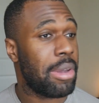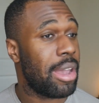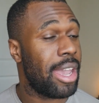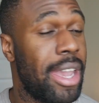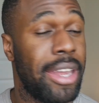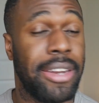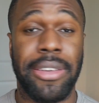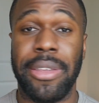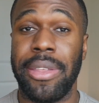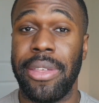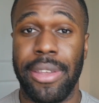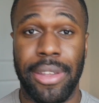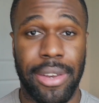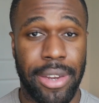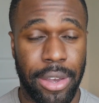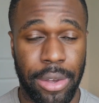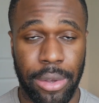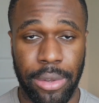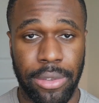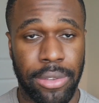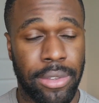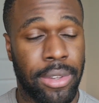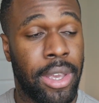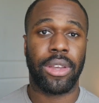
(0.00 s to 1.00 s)
anything
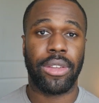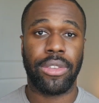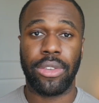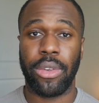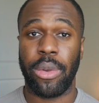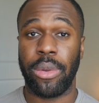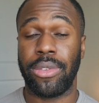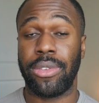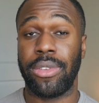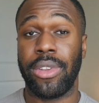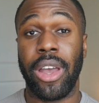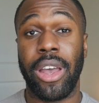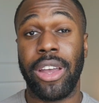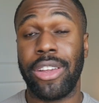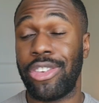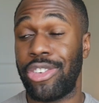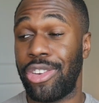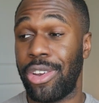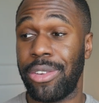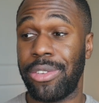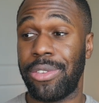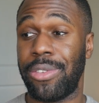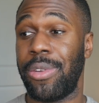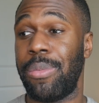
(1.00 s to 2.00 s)
else. So it's not
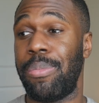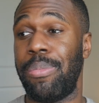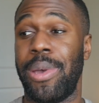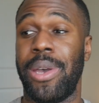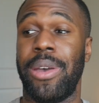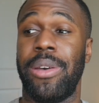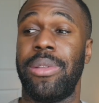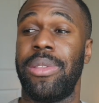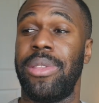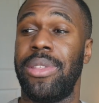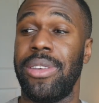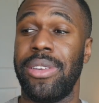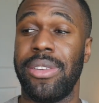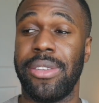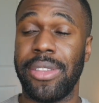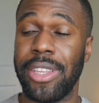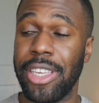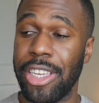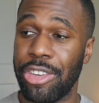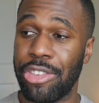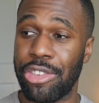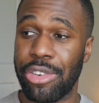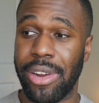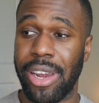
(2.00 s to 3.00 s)
just about the
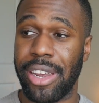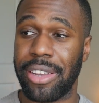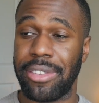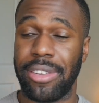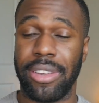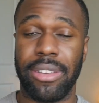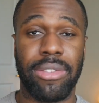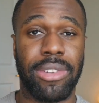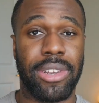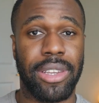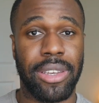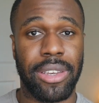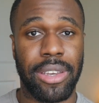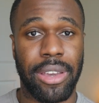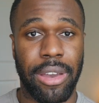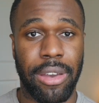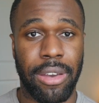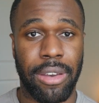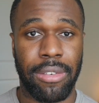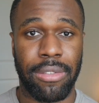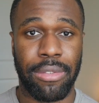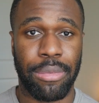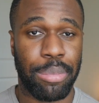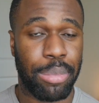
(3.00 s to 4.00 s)
leisure activity
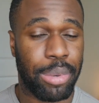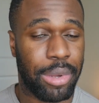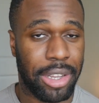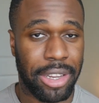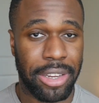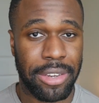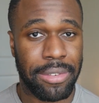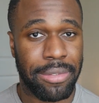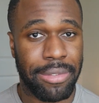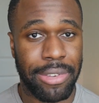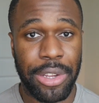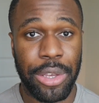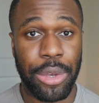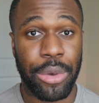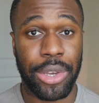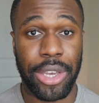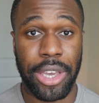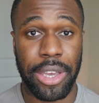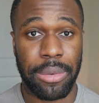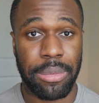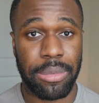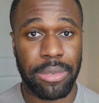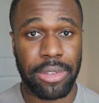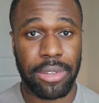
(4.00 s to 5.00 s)
of playing video
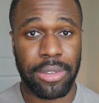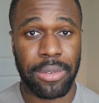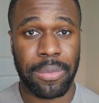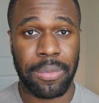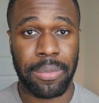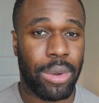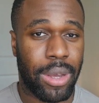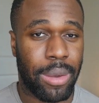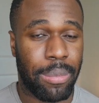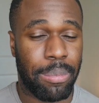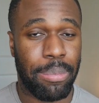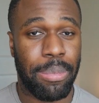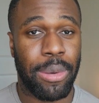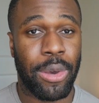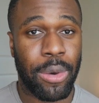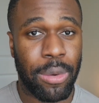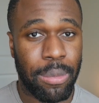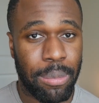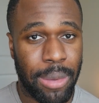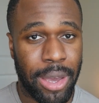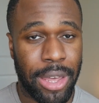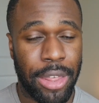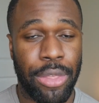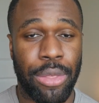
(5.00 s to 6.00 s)
games. When I built
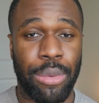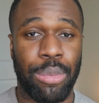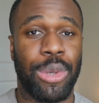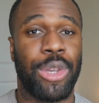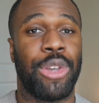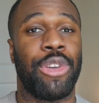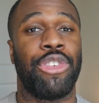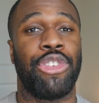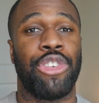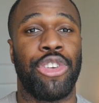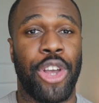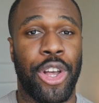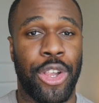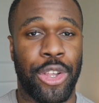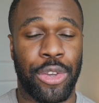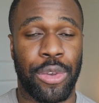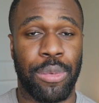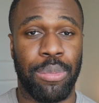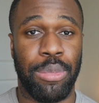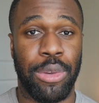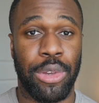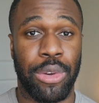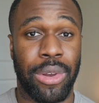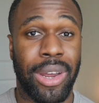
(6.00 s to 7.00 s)
my three hundred dollar
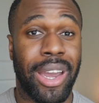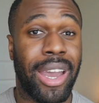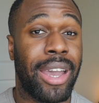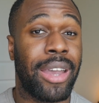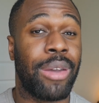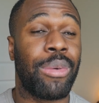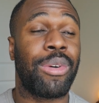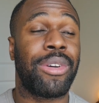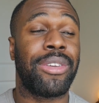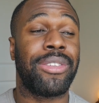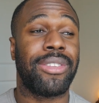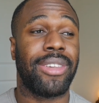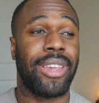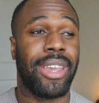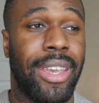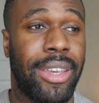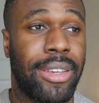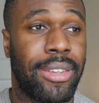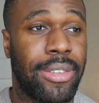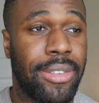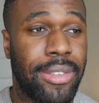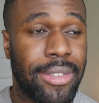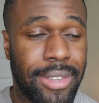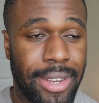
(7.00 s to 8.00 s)
computer, I was
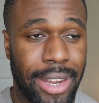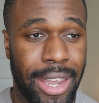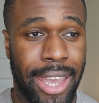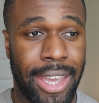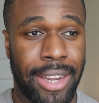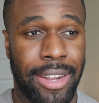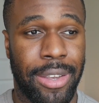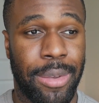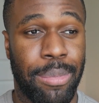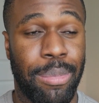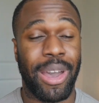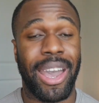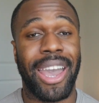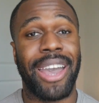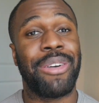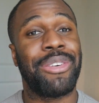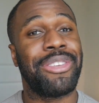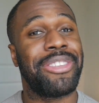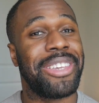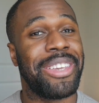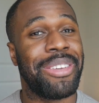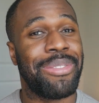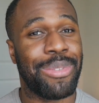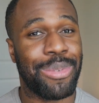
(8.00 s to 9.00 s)
ecstatic, but I
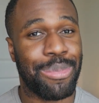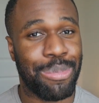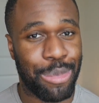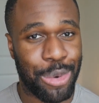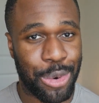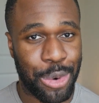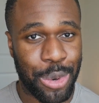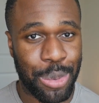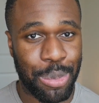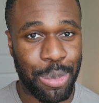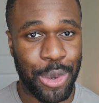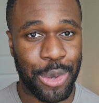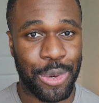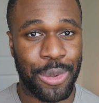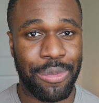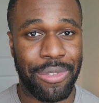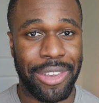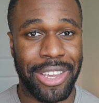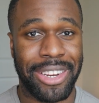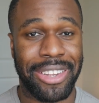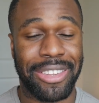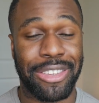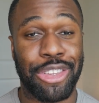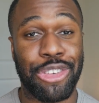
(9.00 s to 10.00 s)
was even more
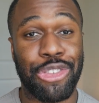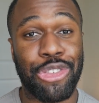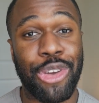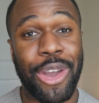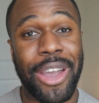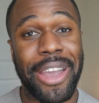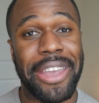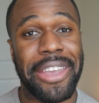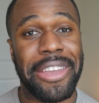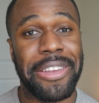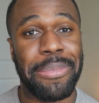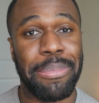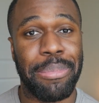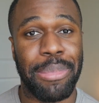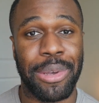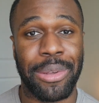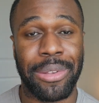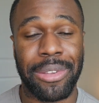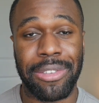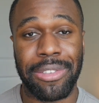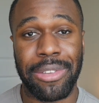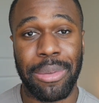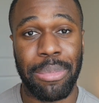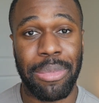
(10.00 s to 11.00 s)
motivated to try and
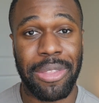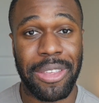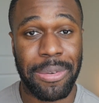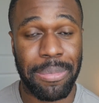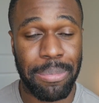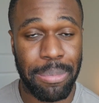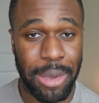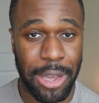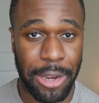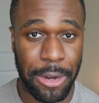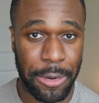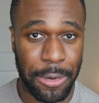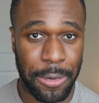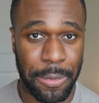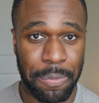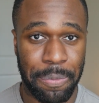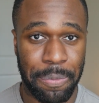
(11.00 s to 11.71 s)
build something better.